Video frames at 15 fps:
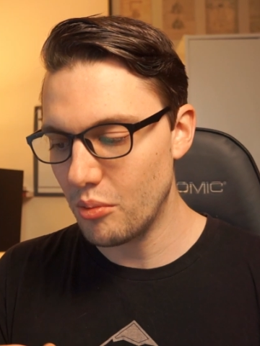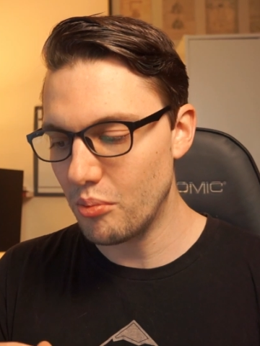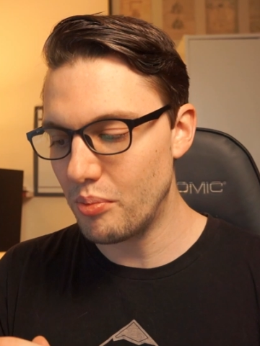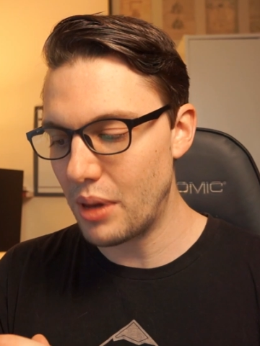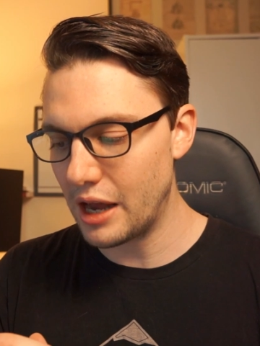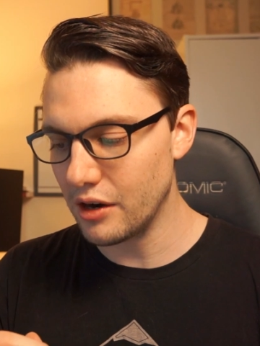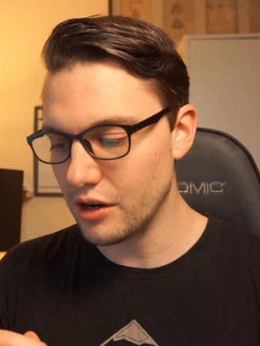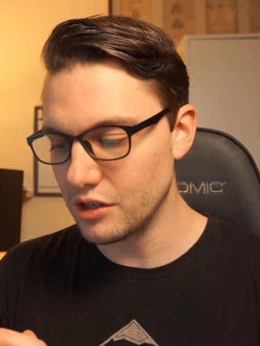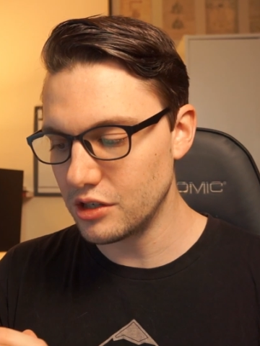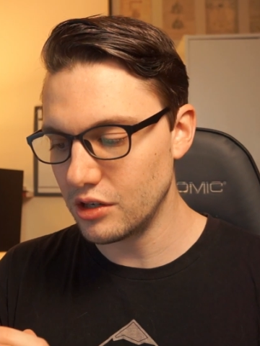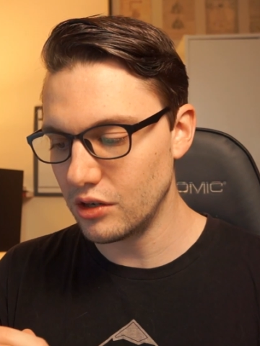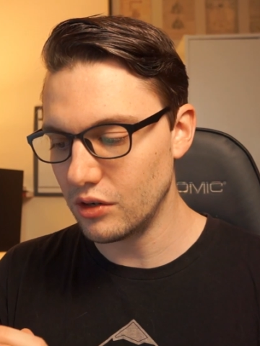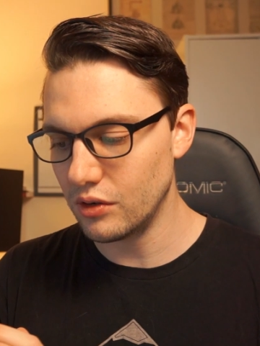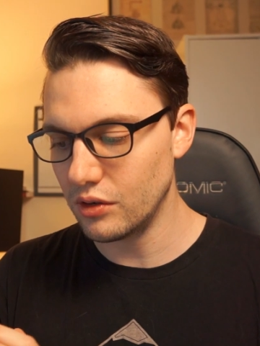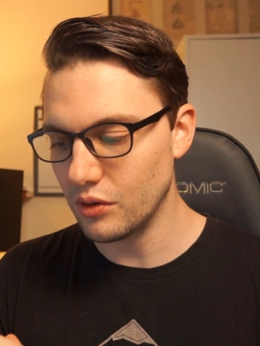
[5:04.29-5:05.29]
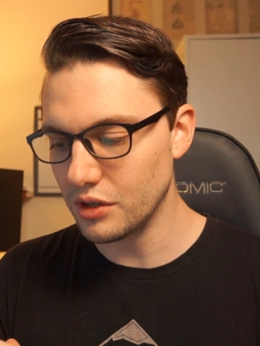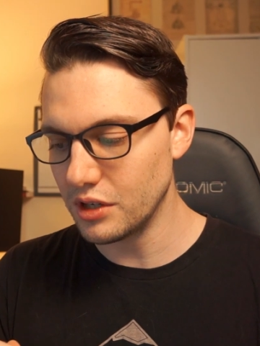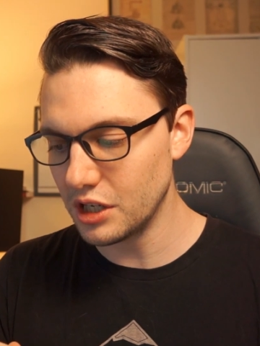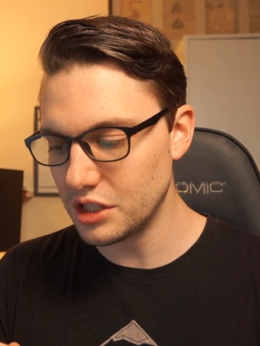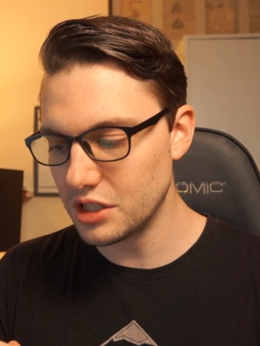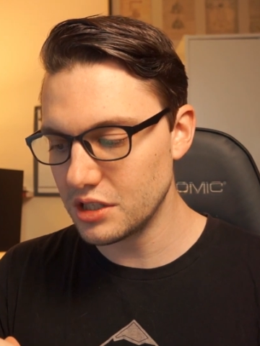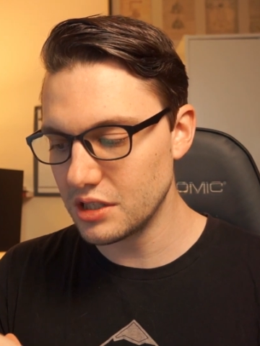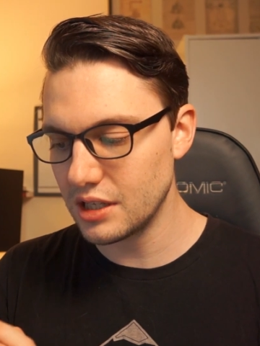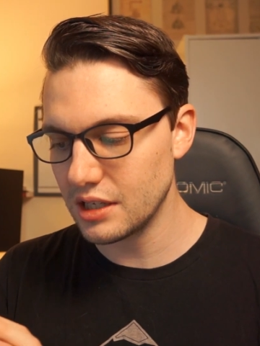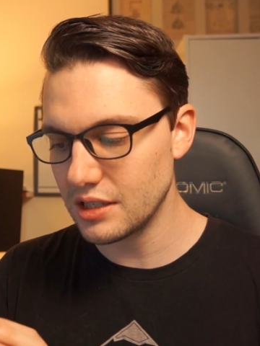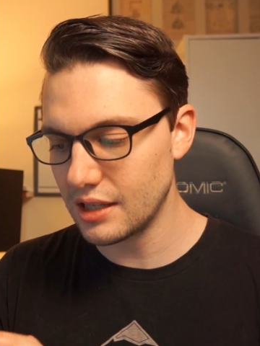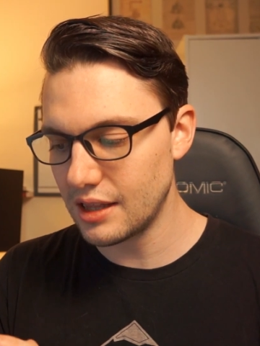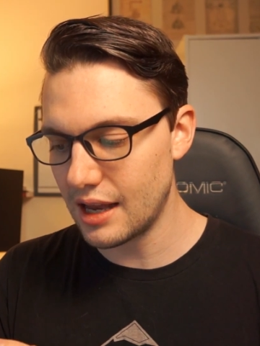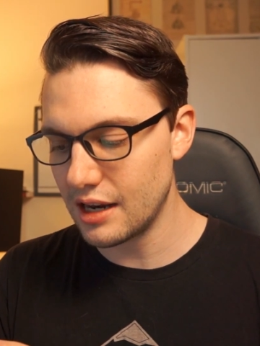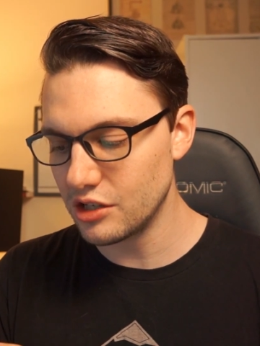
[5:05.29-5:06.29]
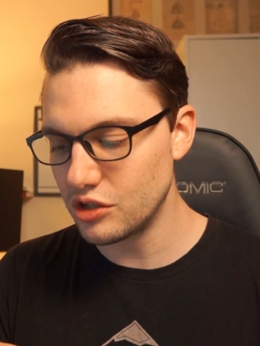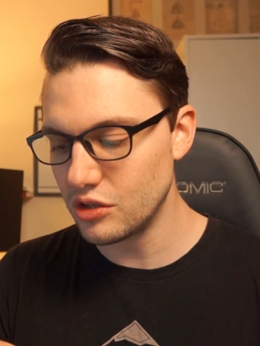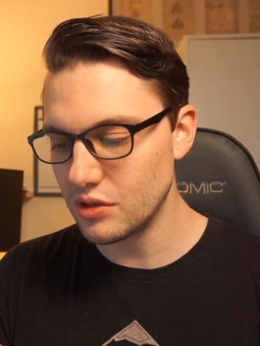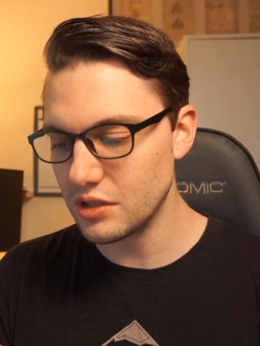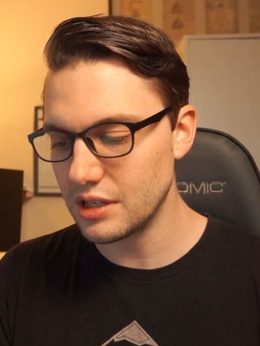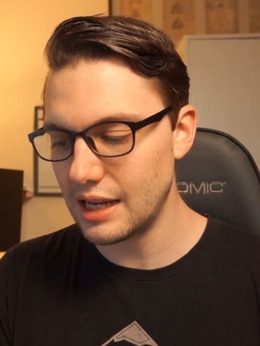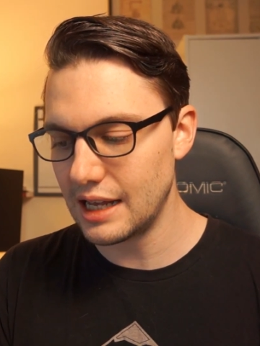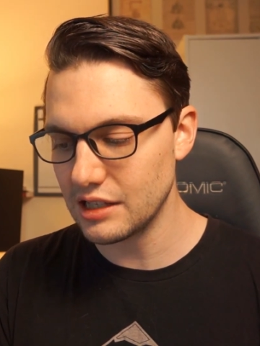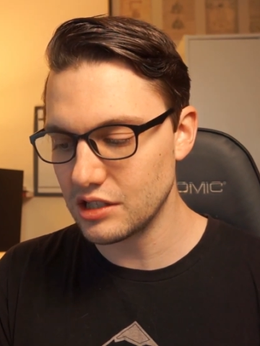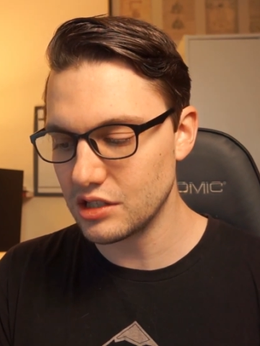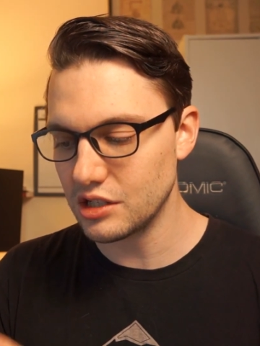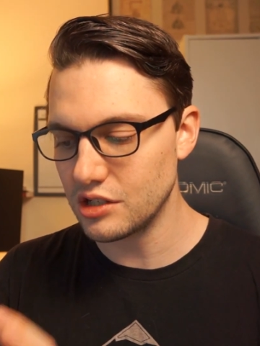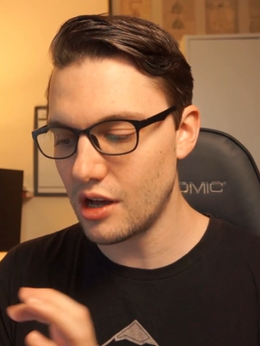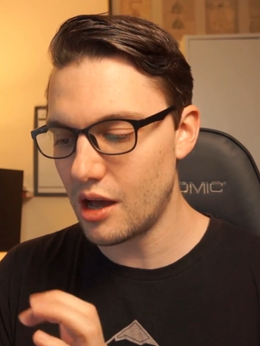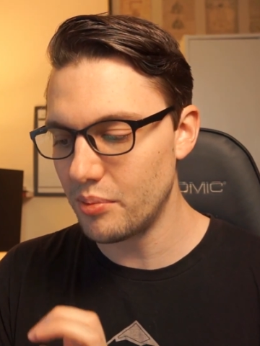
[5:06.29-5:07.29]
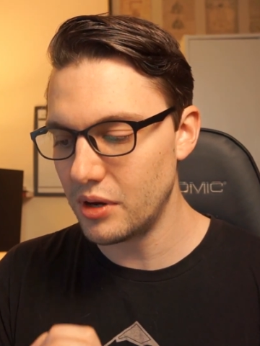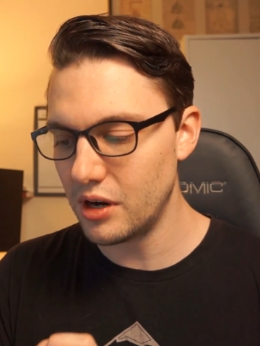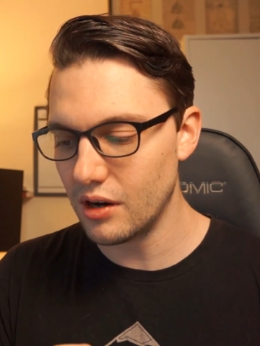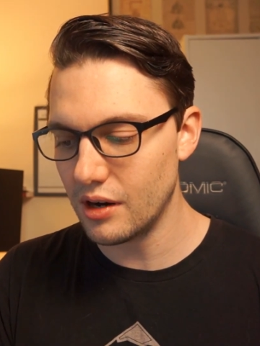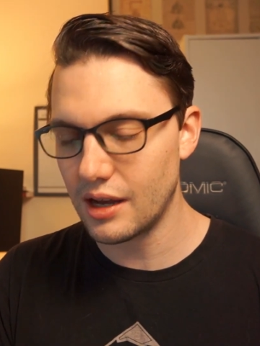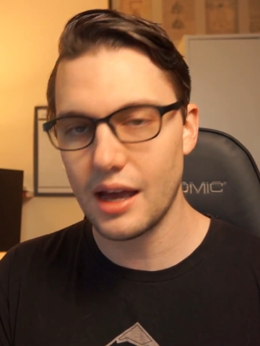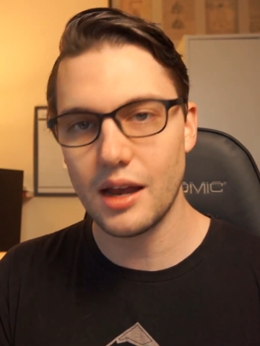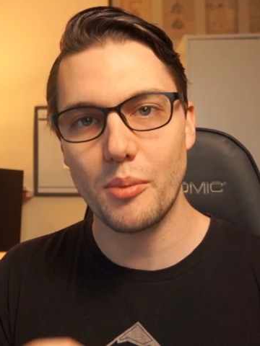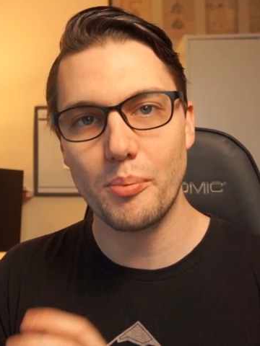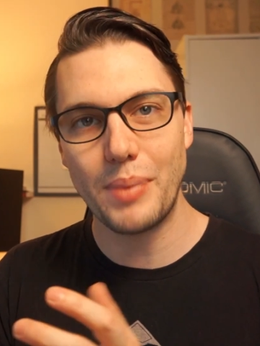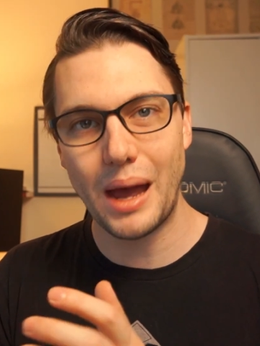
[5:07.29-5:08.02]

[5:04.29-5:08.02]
better to your touches and things like that. As soon as it hits the top here, it kind of